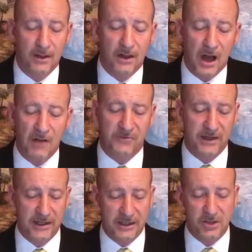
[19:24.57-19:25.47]

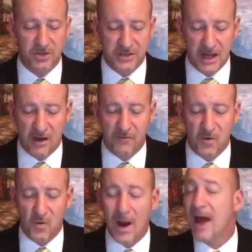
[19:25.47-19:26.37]
Confident in yourself
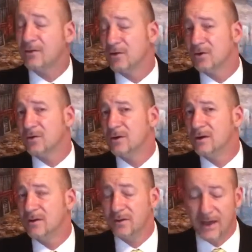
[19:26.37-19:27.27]
rather
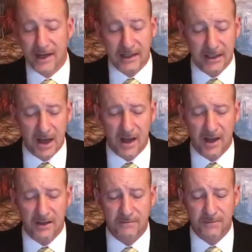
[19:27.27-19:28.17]
than in
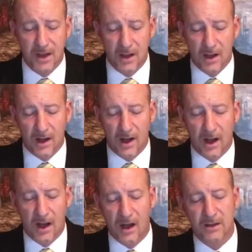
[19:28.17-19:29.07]
God.
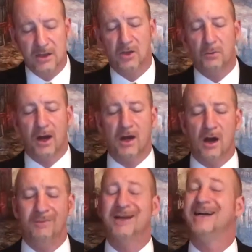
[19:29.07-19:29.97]
Uh, you
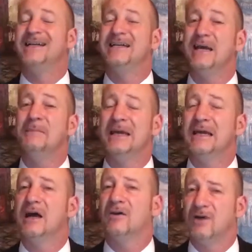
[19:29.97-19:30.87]
become
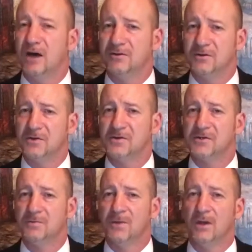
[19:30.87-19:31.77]
condemning of
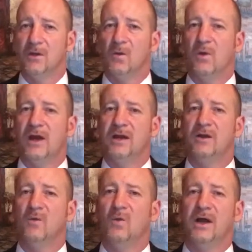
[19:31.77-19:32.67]
others.
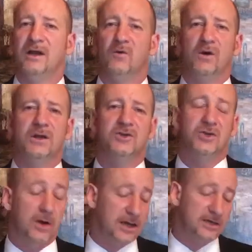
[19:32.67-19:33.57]
When, when, when you
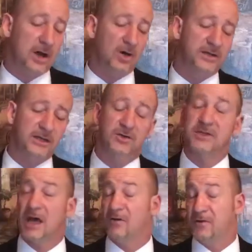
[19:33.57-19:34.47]
start exalting
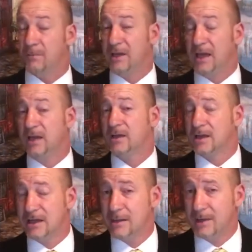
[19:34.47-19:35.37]
yourself and begin
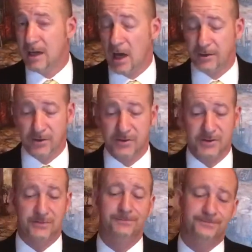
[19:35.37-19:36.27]
condemning others,